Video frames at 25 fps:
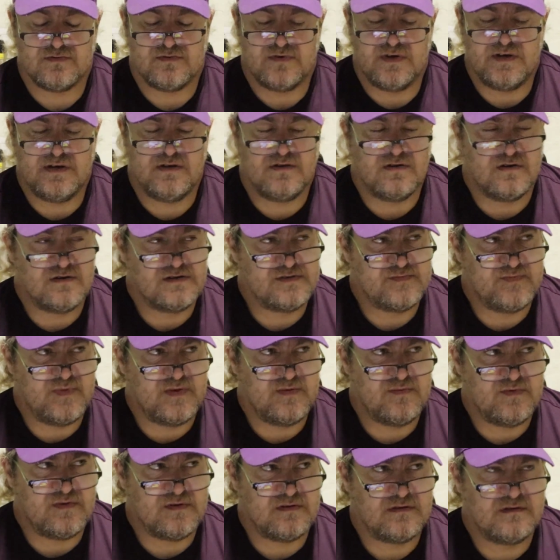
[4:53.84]
red ghost
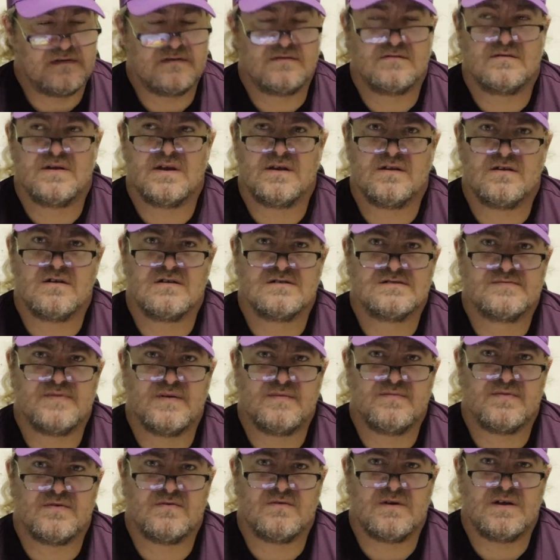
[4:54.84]
pepper,
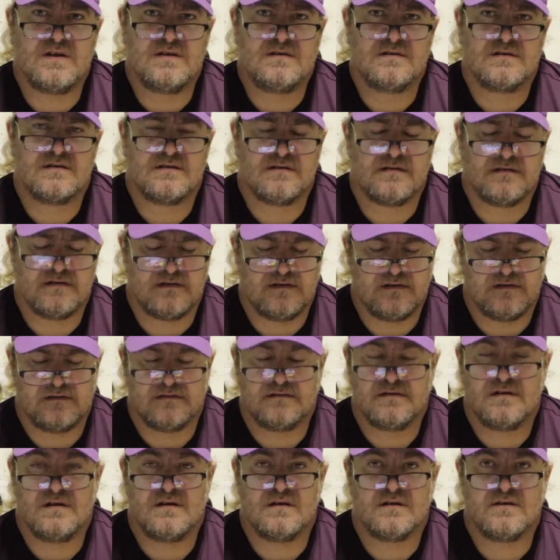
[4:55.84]
Wayne.
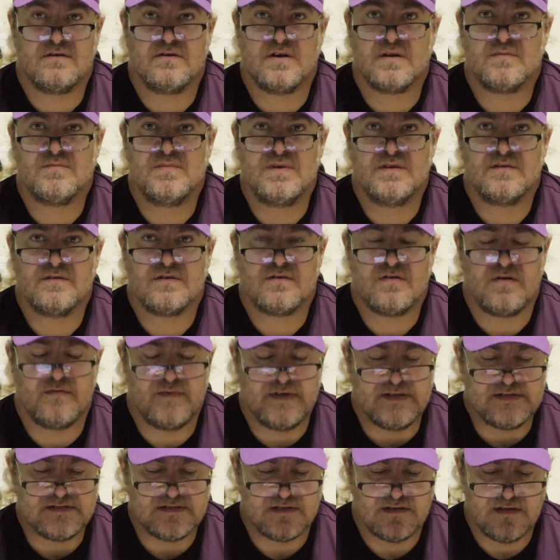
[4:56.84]
Correct me in the
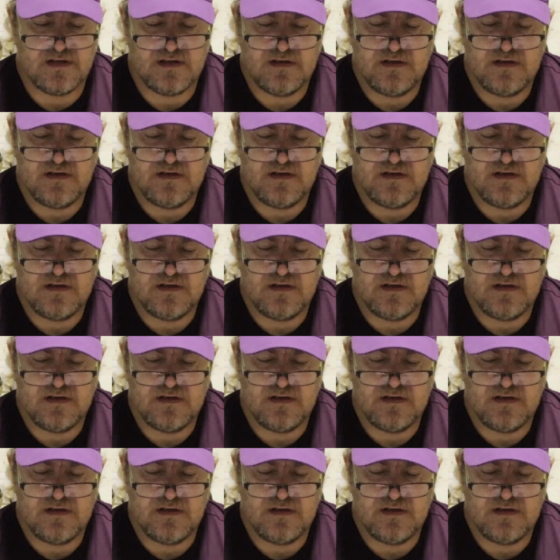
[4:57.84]
comments.